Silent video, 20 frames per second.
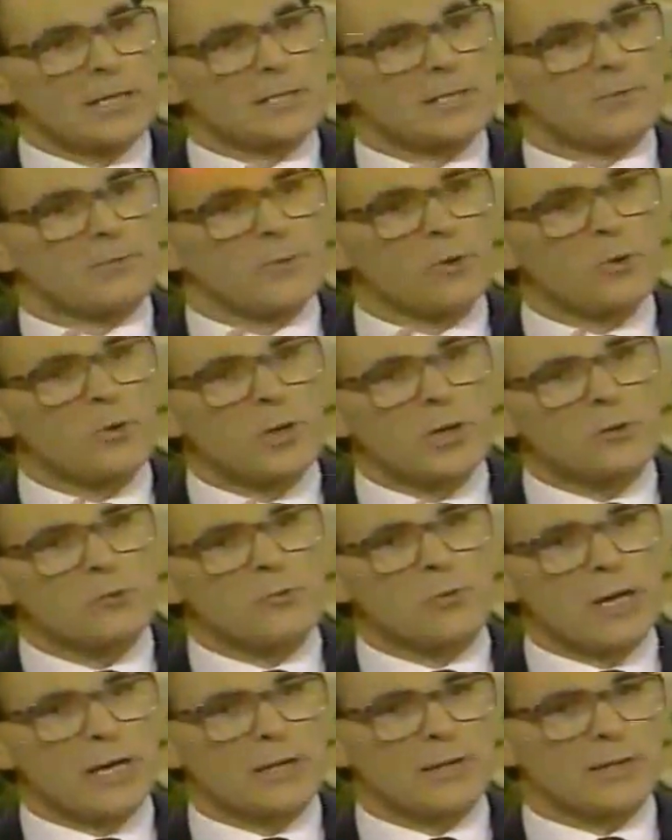Yes, if you had
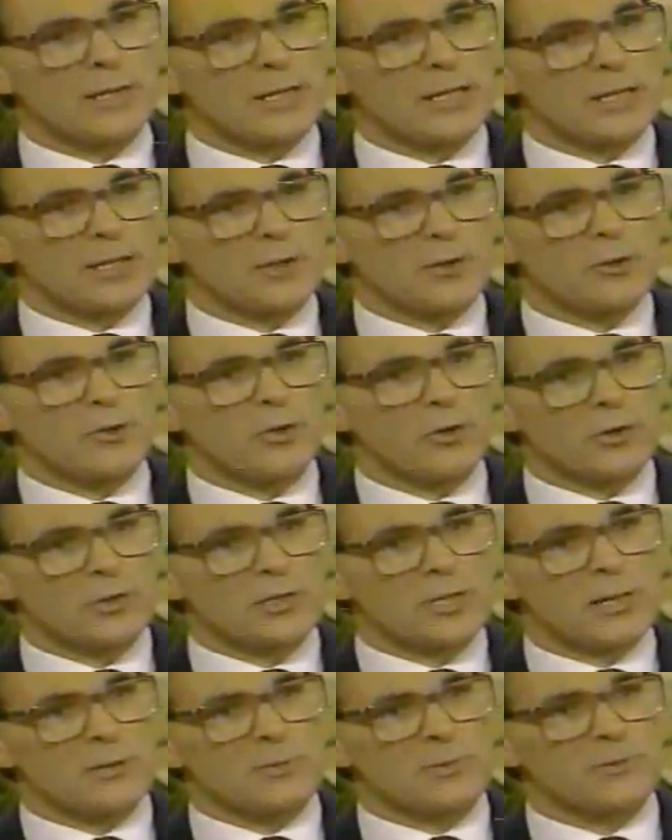read the New
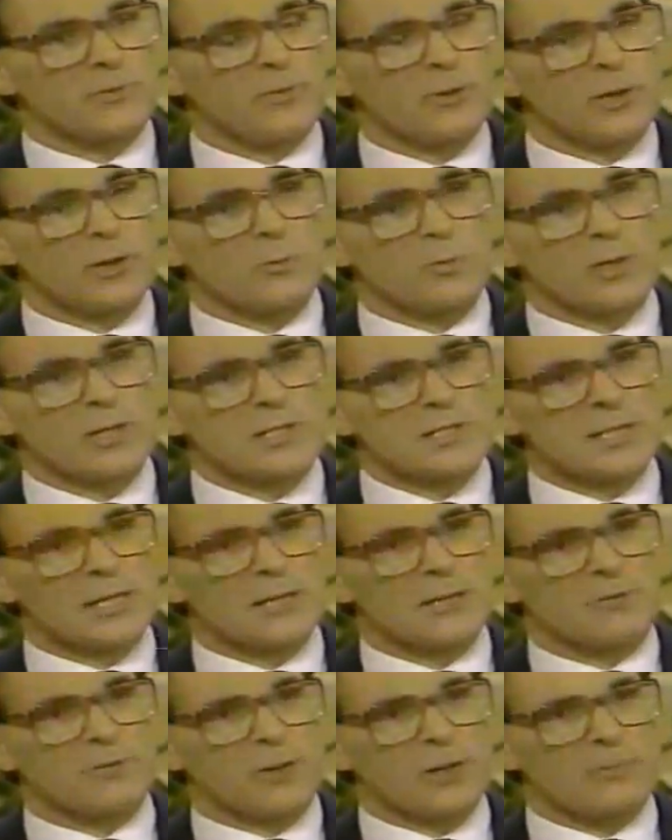York Times fully, what it
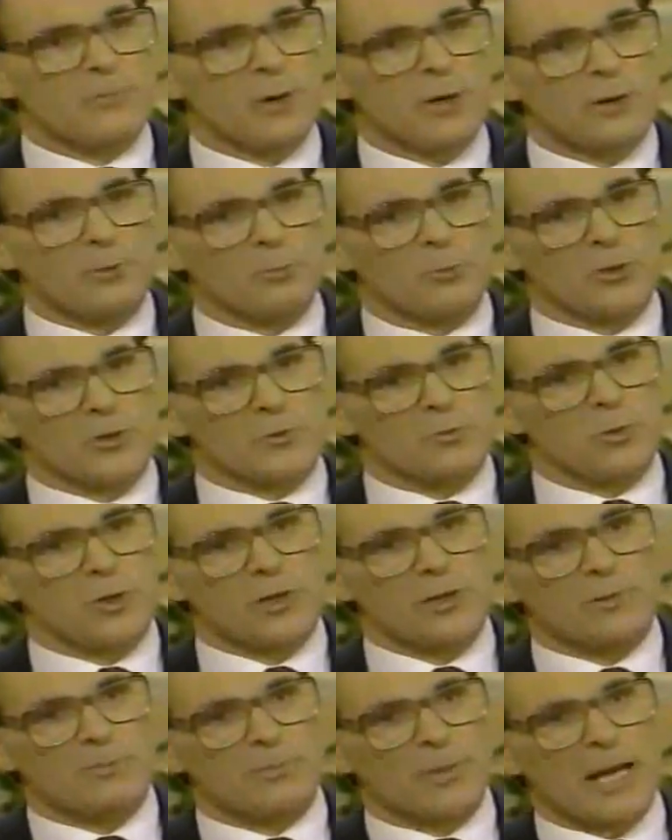said at the very bottom was
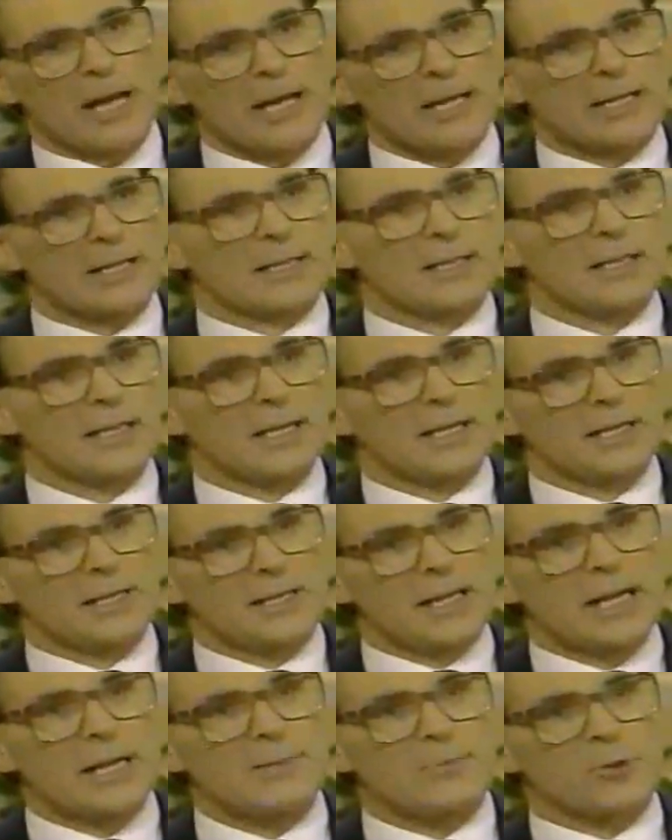one of the black
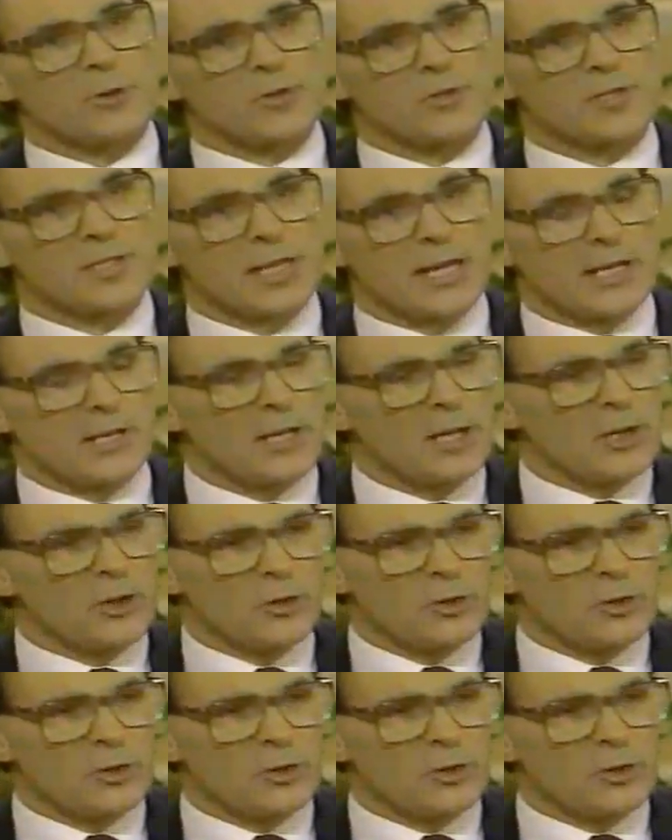neighbors said,